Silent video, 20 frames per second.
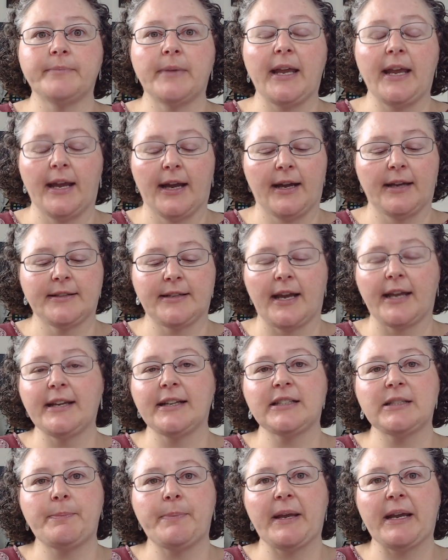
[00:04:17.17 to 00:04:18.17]
And I
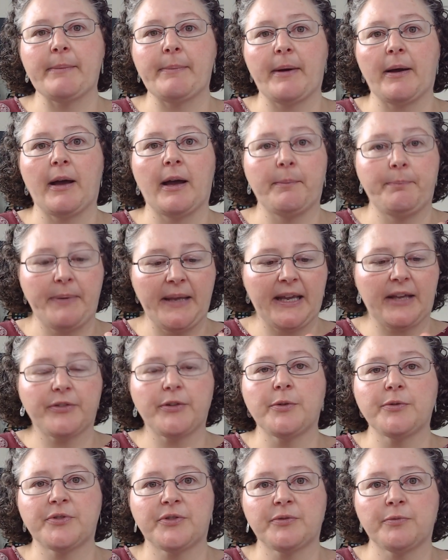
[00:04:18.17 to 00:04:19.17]
get to pick about pick
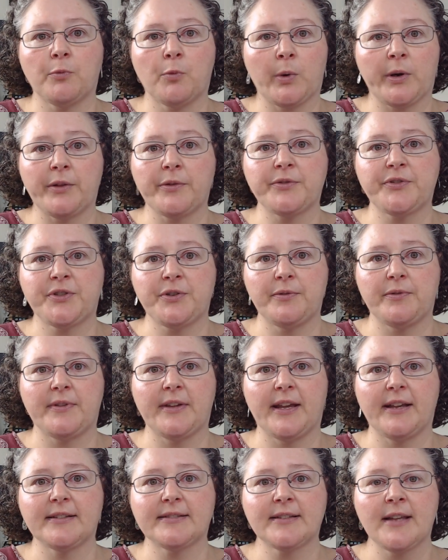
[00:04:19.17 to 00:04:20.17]
those one of those two
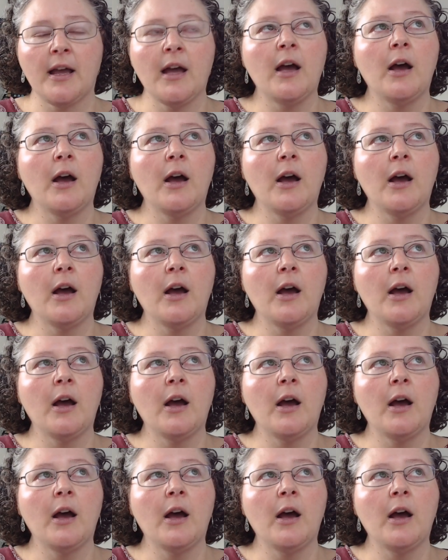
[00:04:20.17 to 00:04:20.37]
things.